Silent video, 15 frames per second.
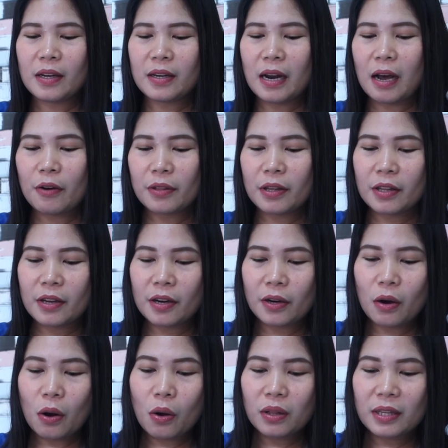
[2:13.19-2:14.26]
Now that they're
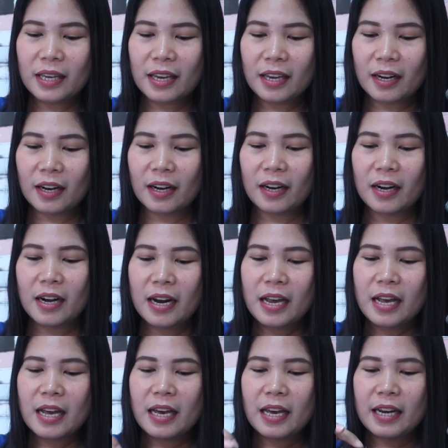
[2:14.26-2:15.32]
all here,
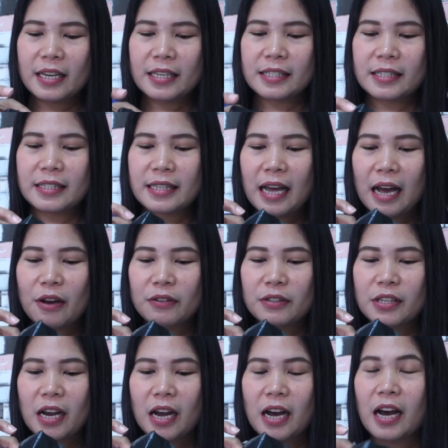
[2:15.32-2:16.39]
it is now
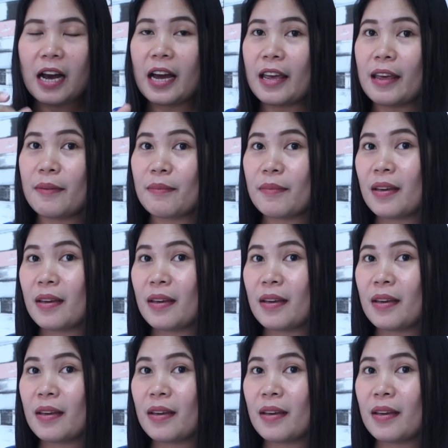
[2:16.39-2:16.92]
time